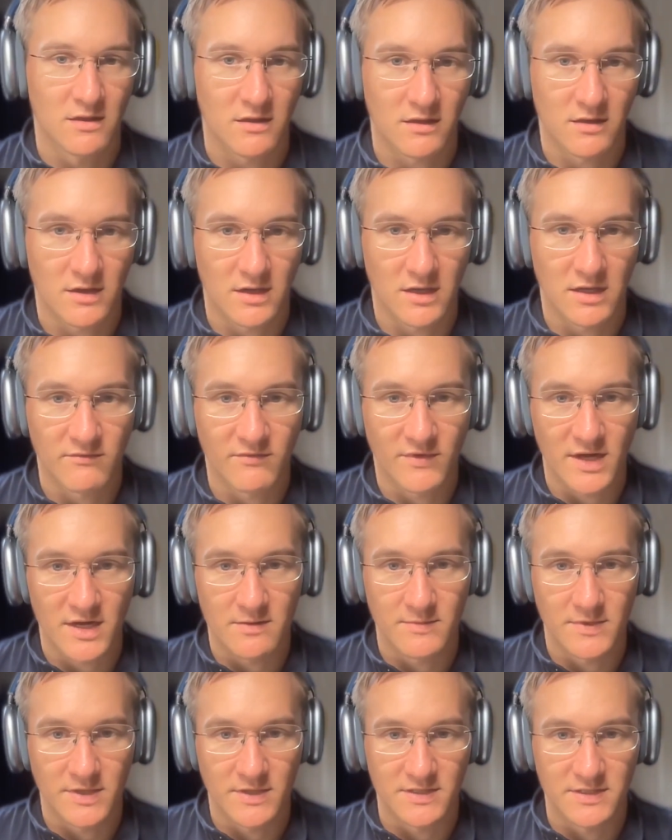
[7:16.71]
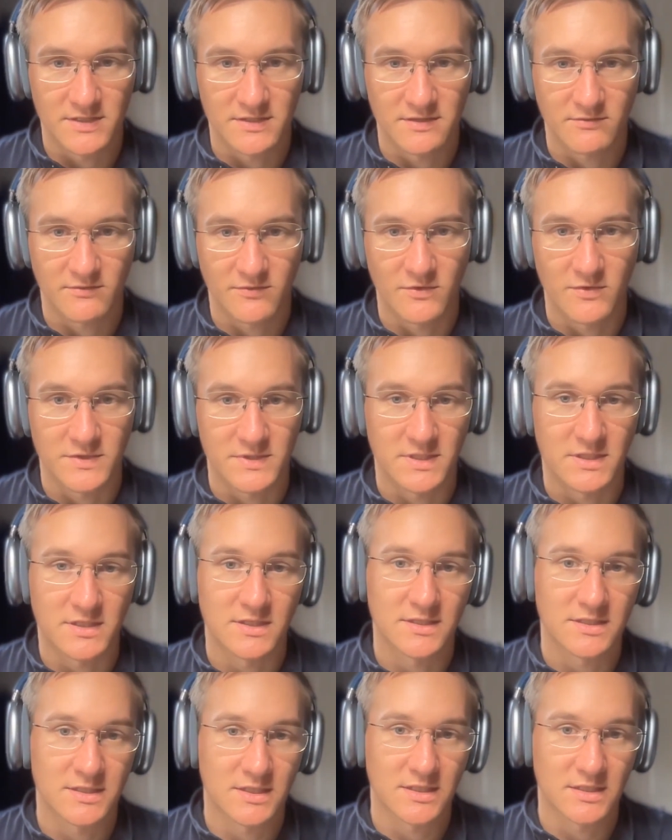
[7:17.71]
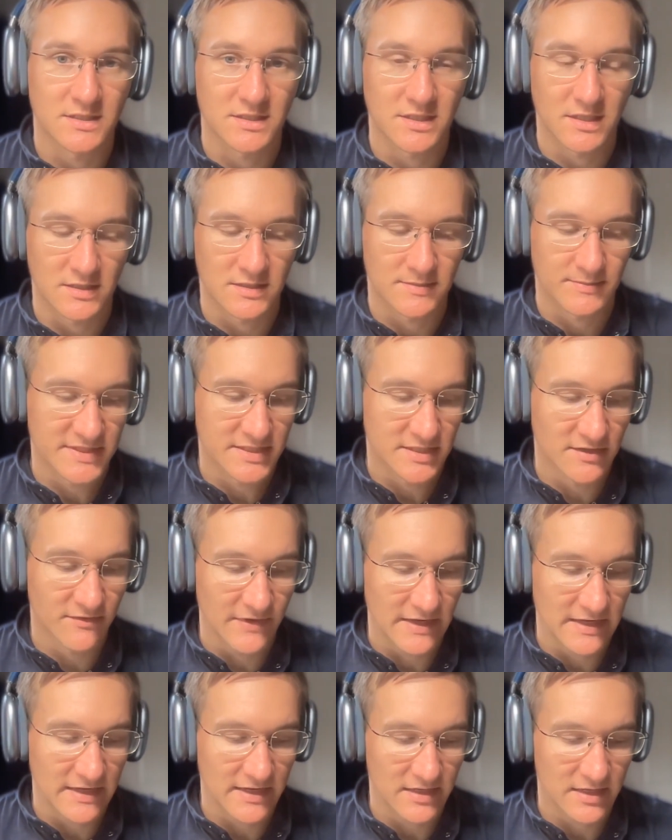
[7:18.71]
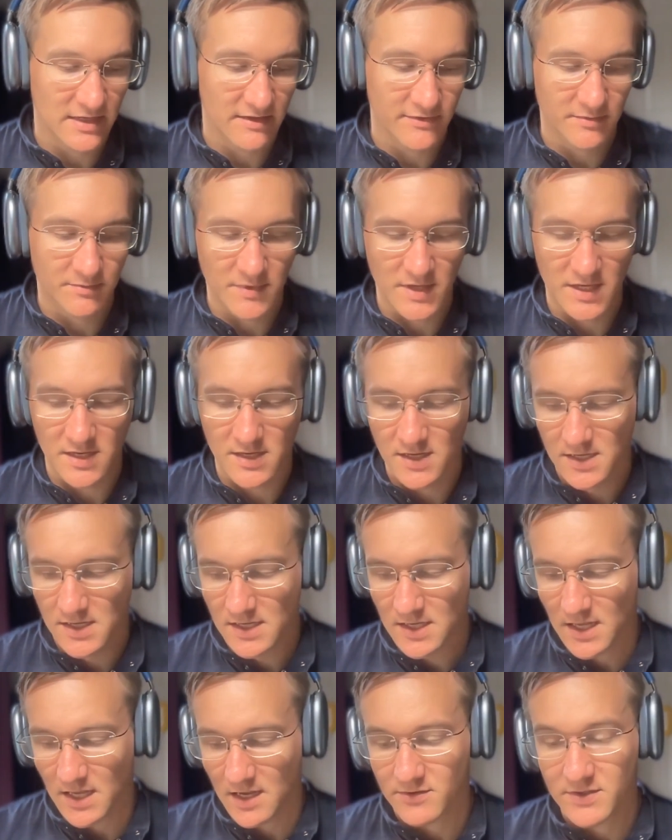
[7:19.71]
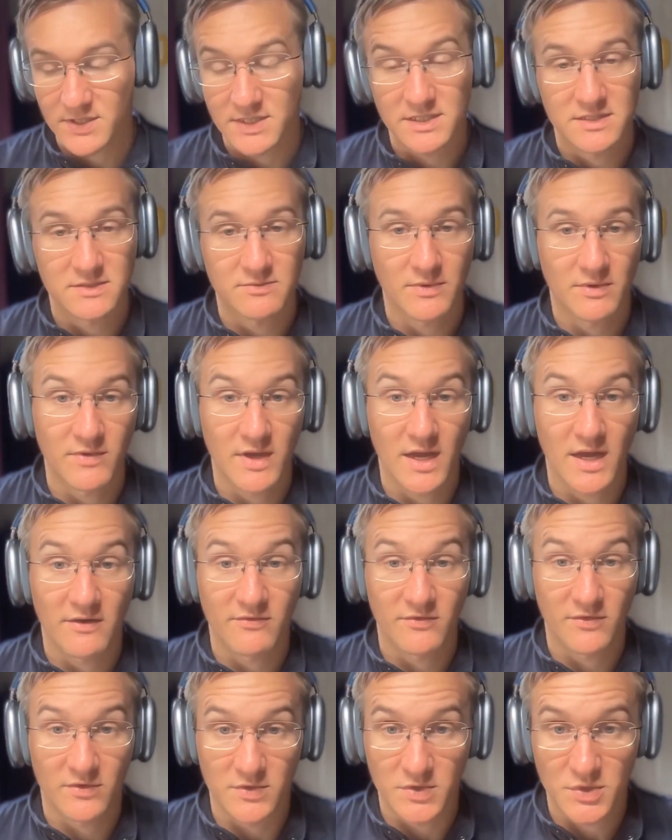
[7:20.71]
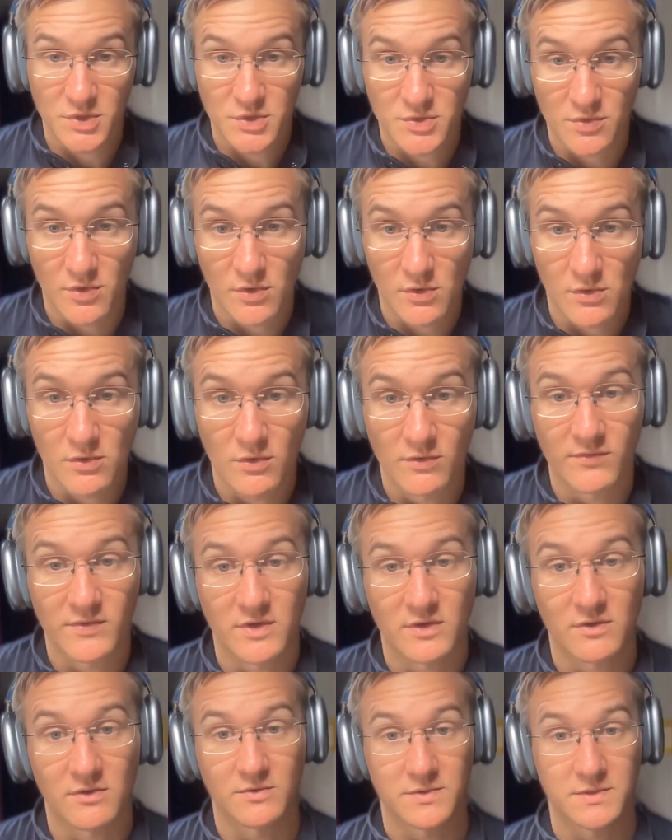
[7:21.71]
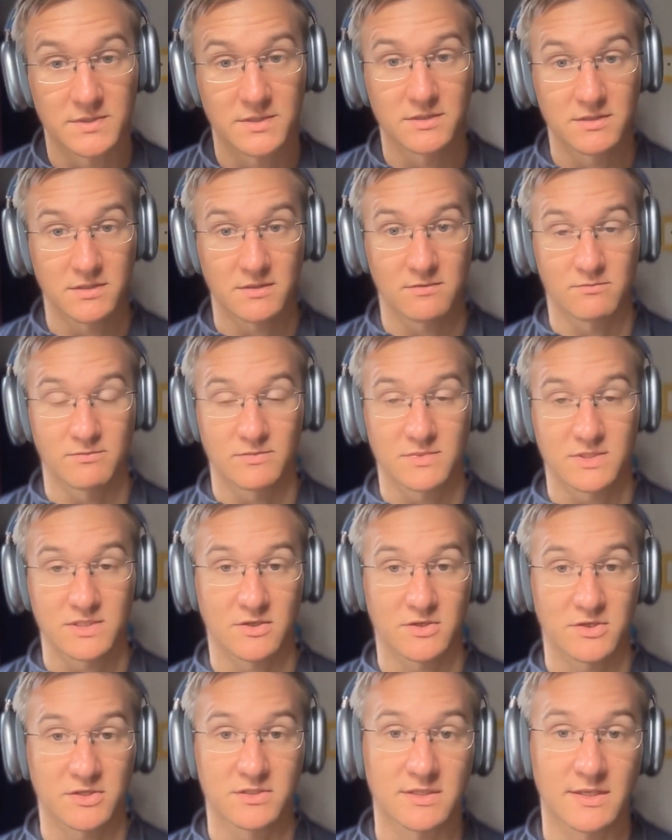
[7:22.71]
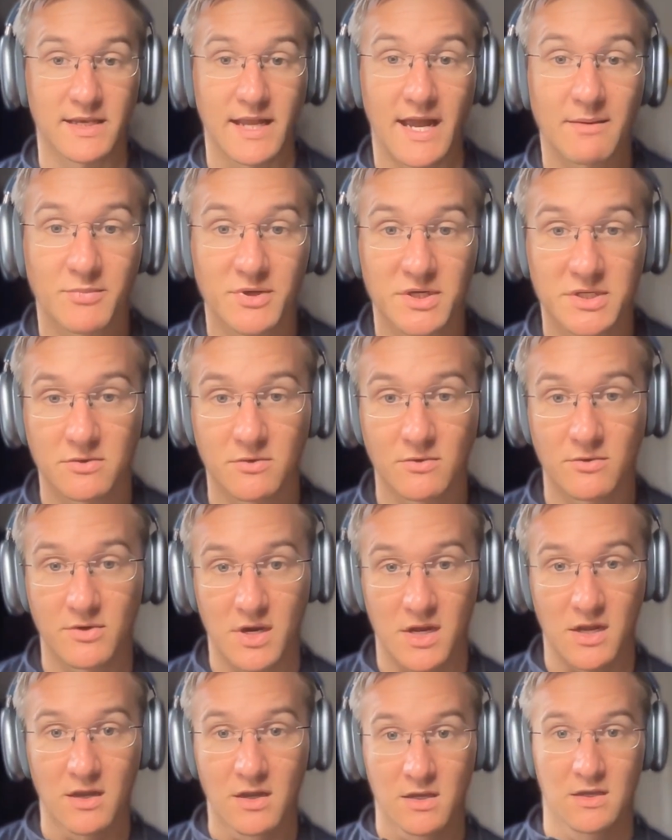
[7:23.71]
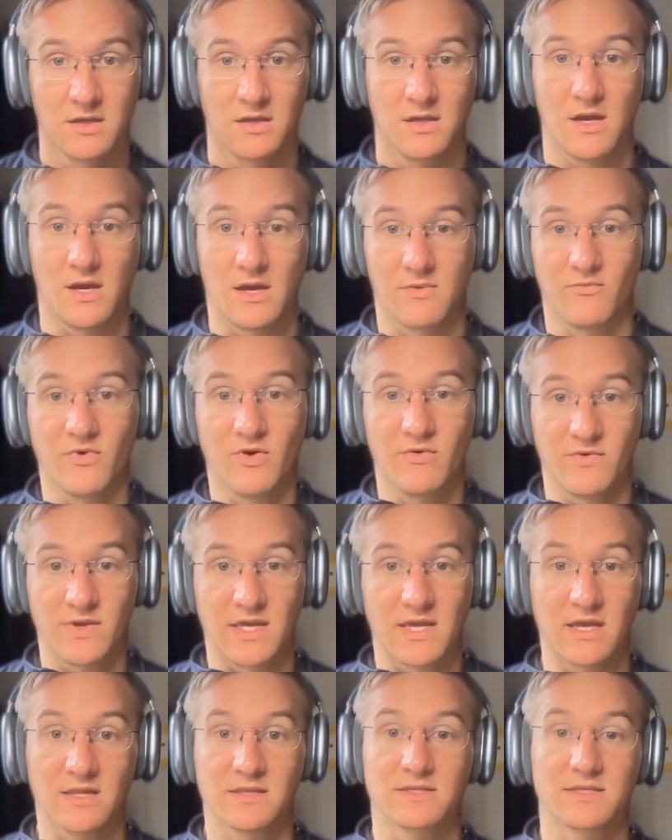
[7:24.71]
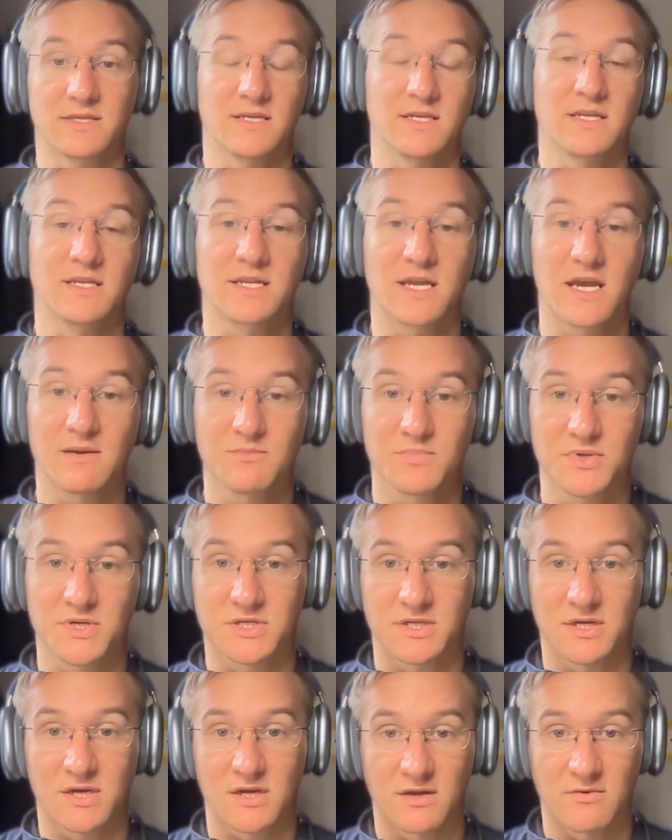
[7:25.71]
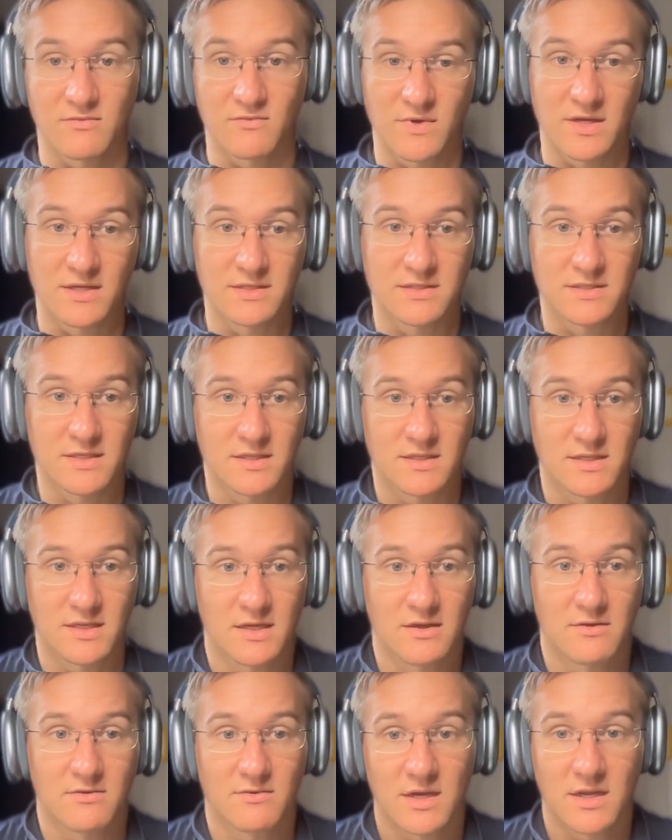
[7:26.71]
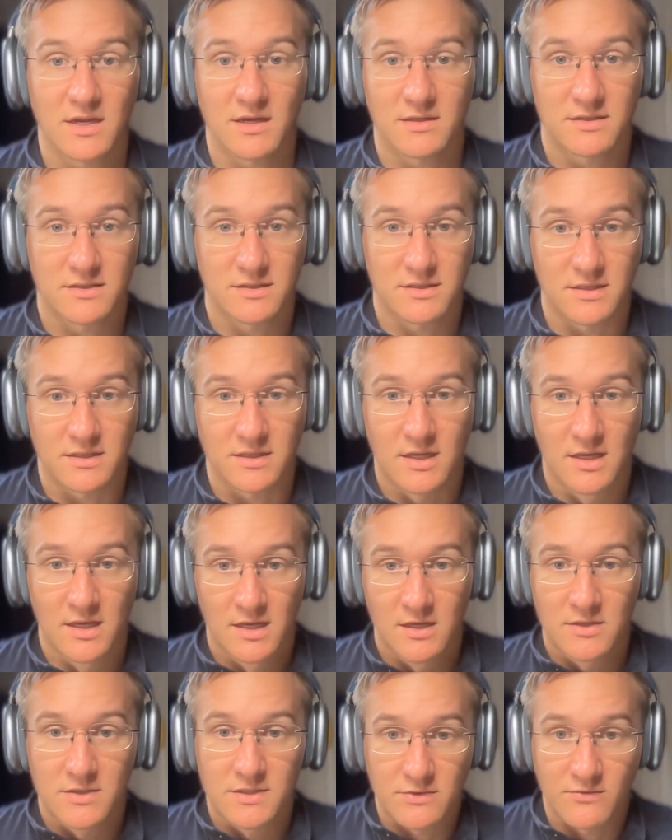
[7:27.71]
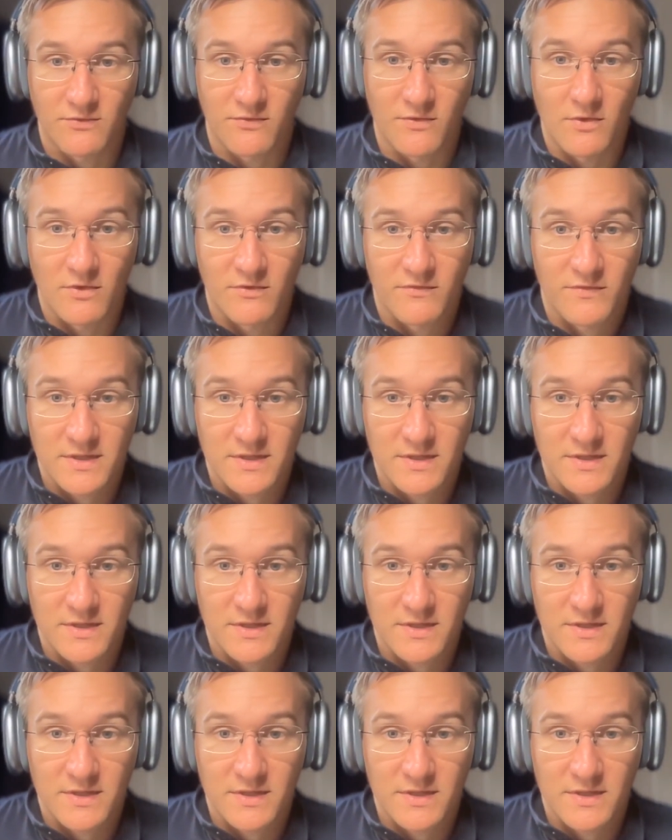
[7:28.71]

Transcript: environments for statistics, and specifically that would be areas where we have control over the whole system, such as a laboratory, where we can set the temperature and we can set the ingredients and so forth.